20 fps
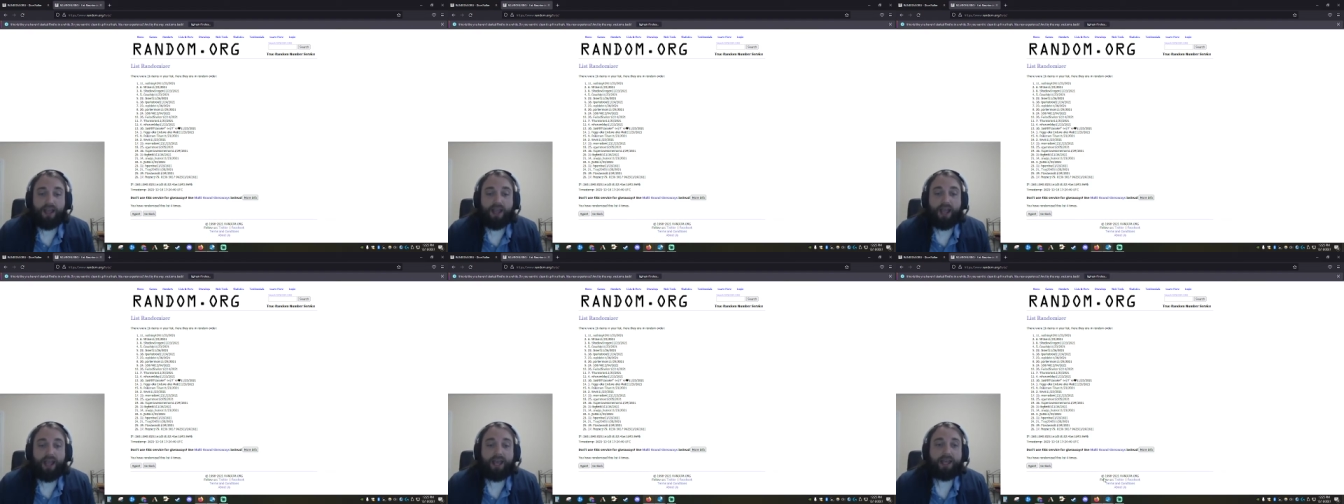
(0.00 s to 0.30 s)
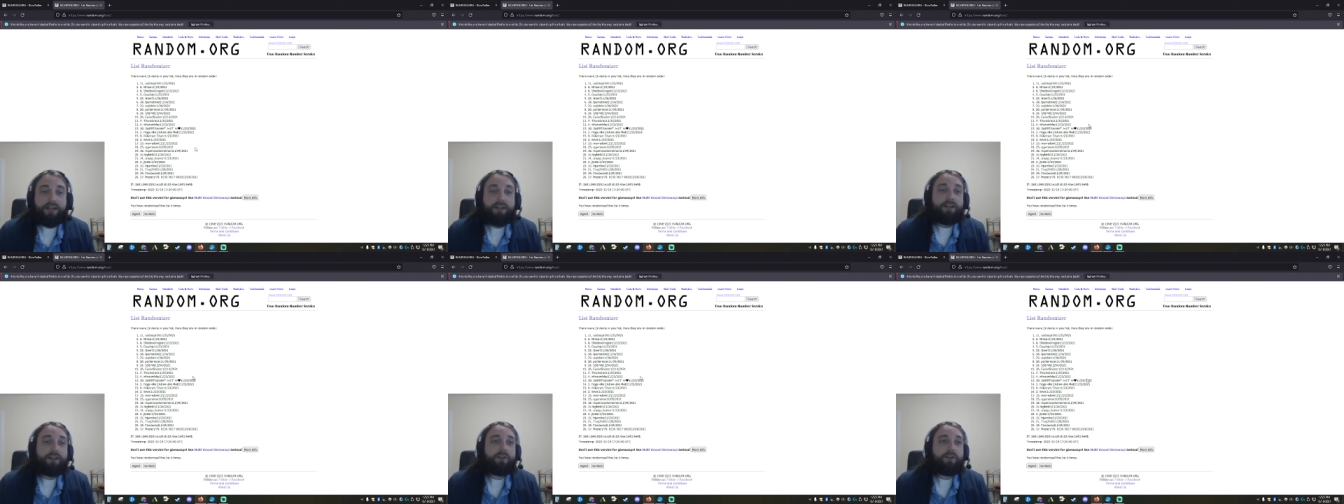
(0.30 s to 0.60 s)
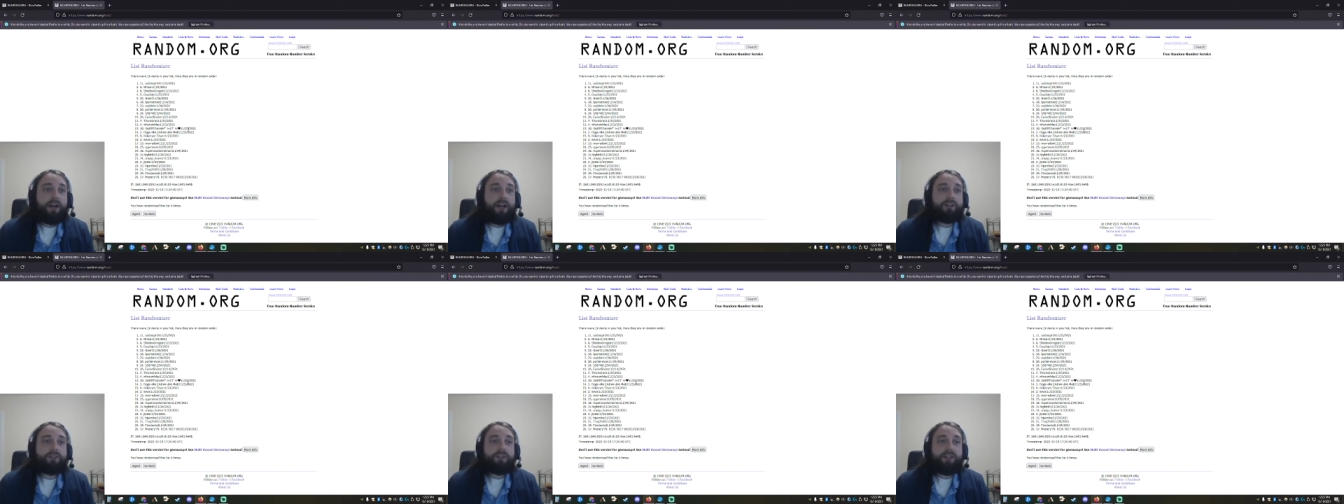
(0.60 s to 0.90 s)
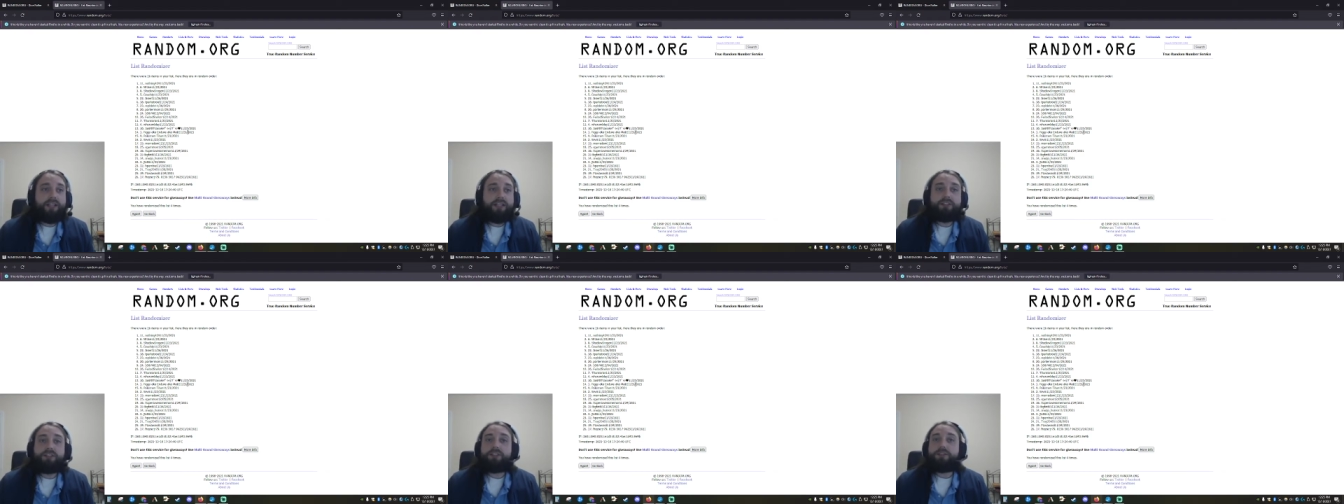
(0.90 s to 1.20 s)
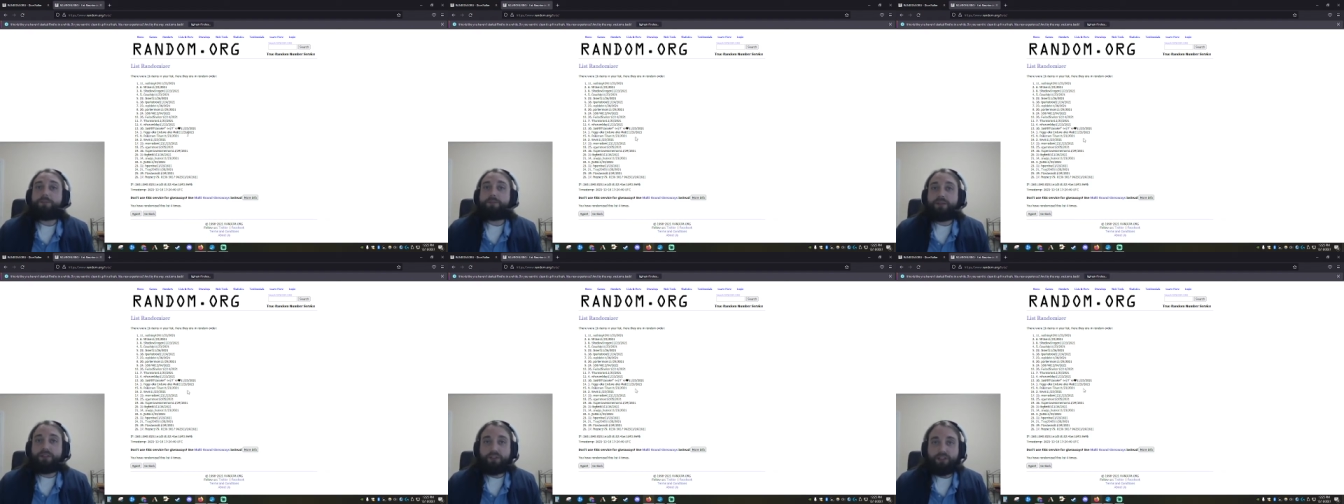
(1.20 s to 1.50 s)
And
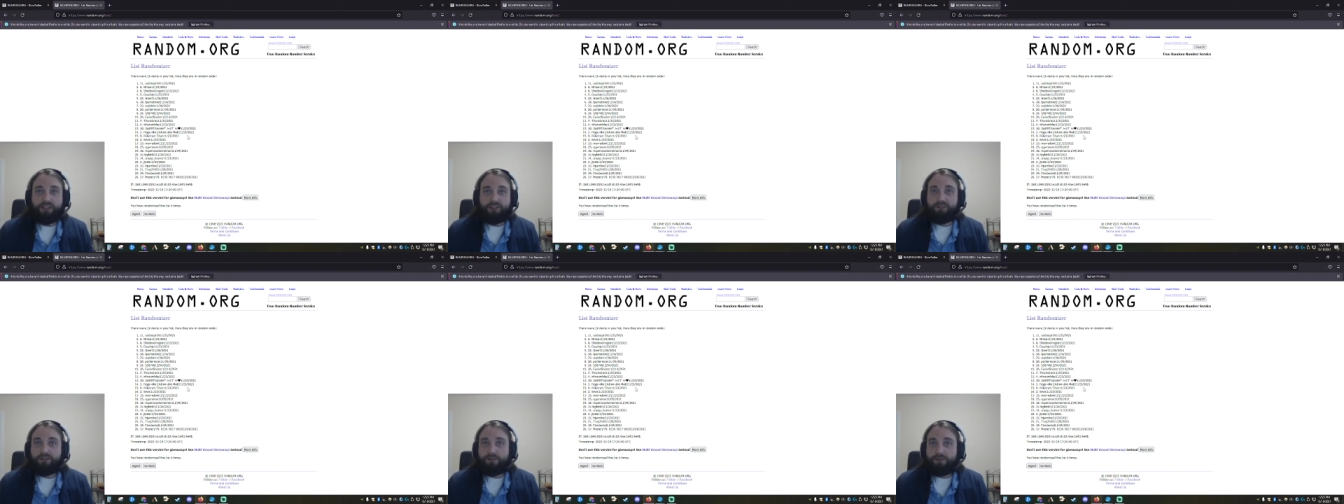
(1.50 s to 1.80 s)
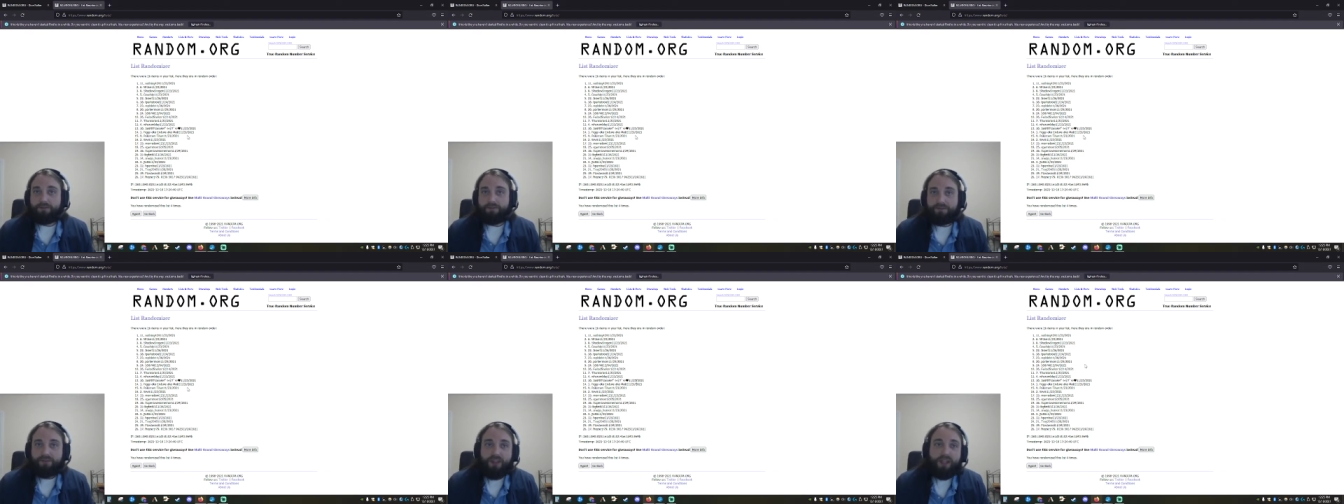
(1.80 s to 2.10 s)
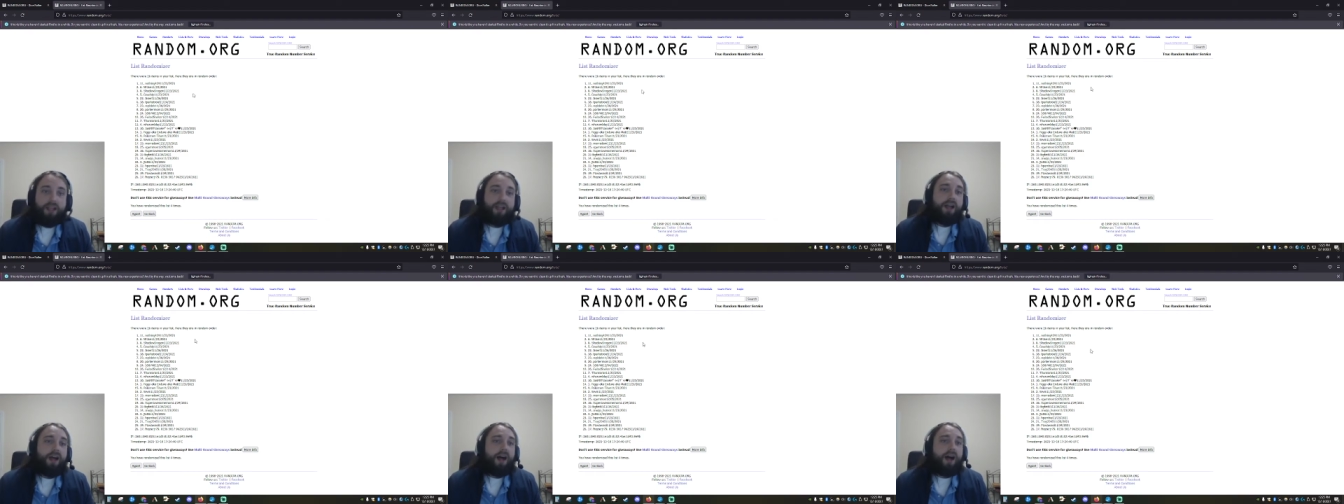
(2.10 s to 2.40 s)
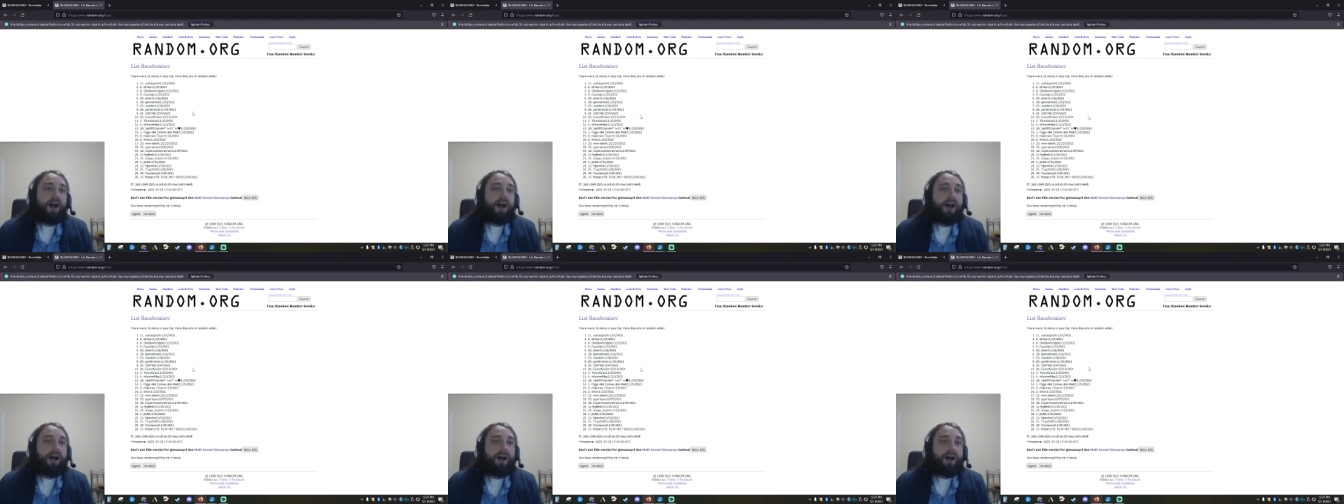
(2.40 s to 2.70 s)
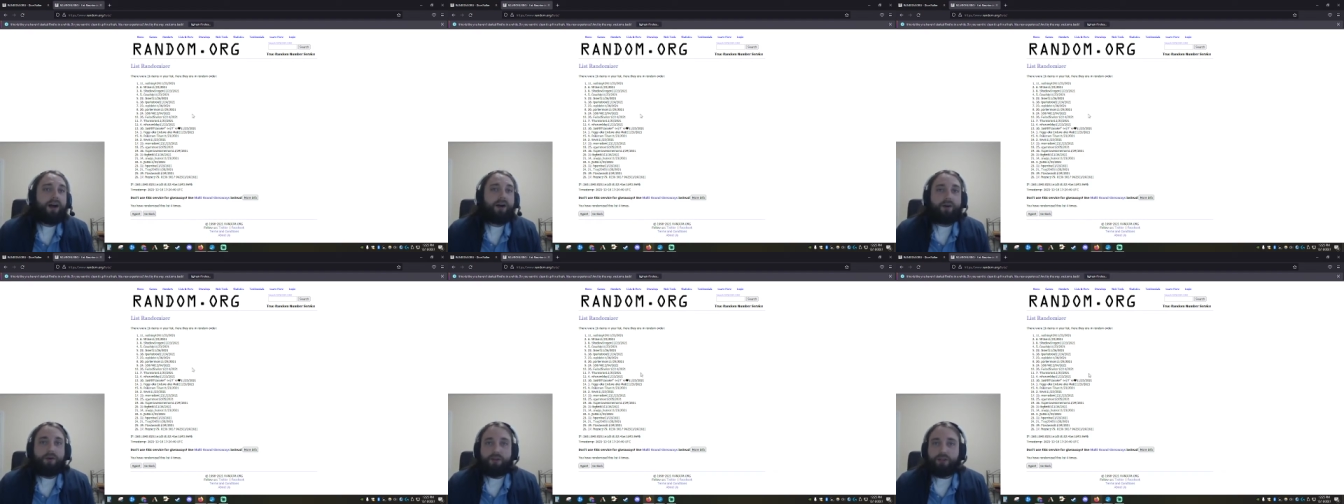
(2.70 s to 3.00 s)
congratulations, Beshizzle.
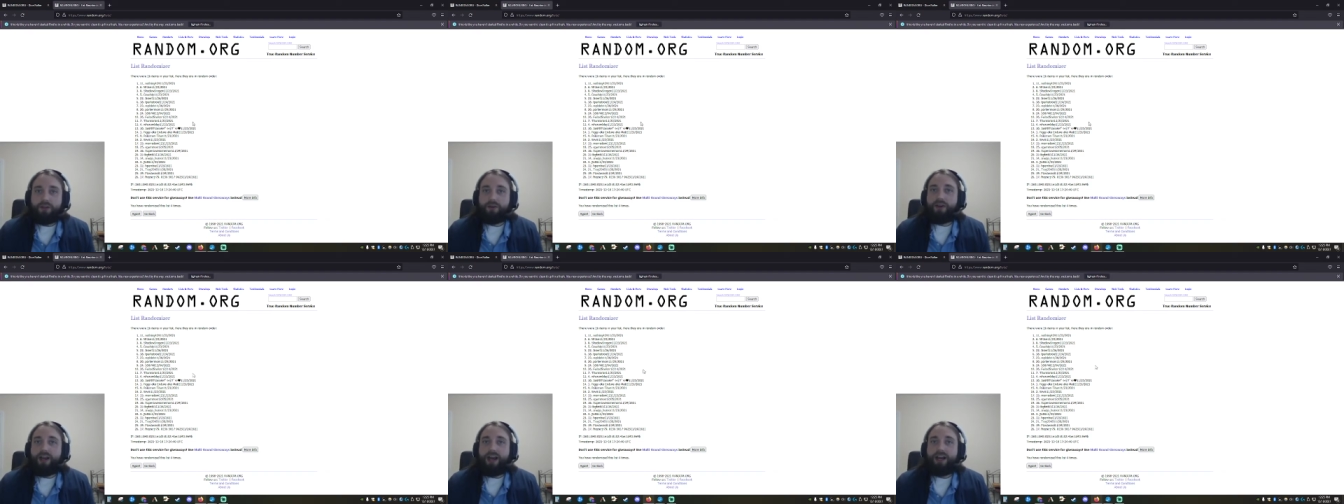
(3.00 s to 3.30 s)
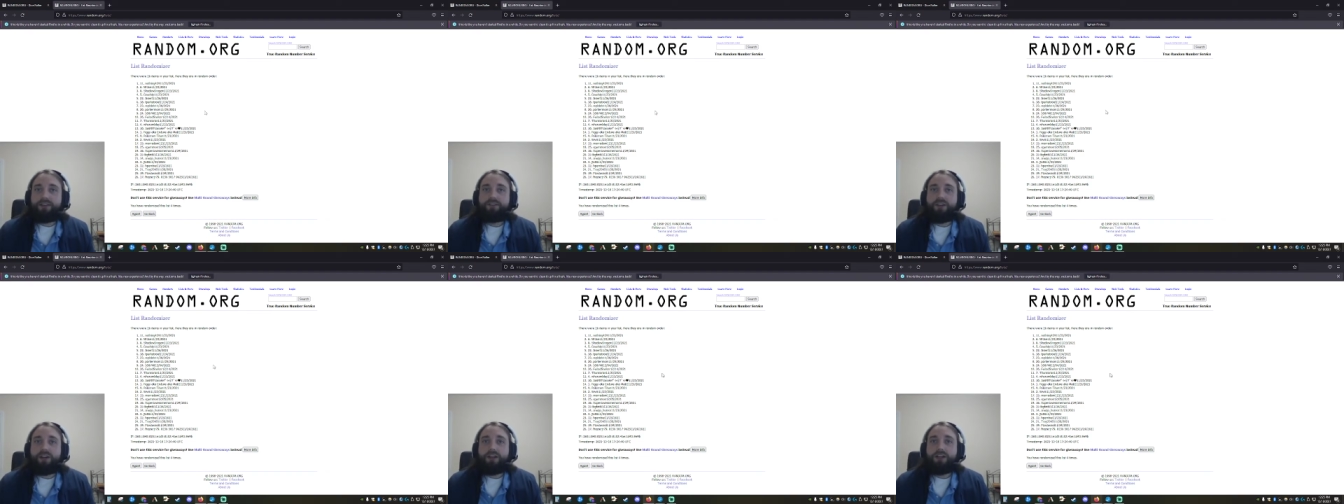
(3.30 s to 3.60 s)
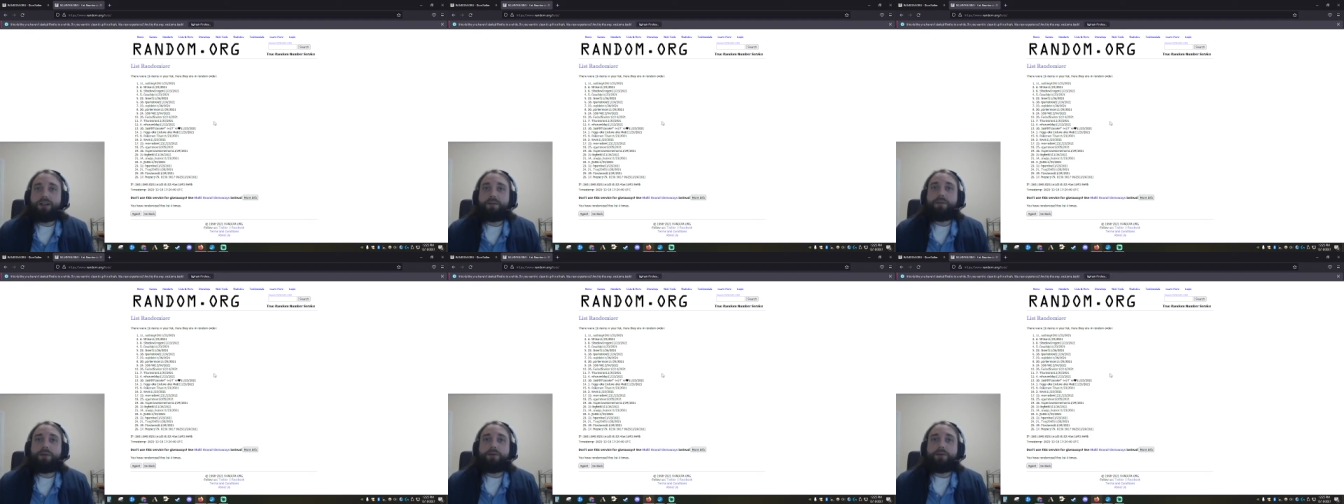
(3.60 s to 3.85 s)
Uh, you guys are going to be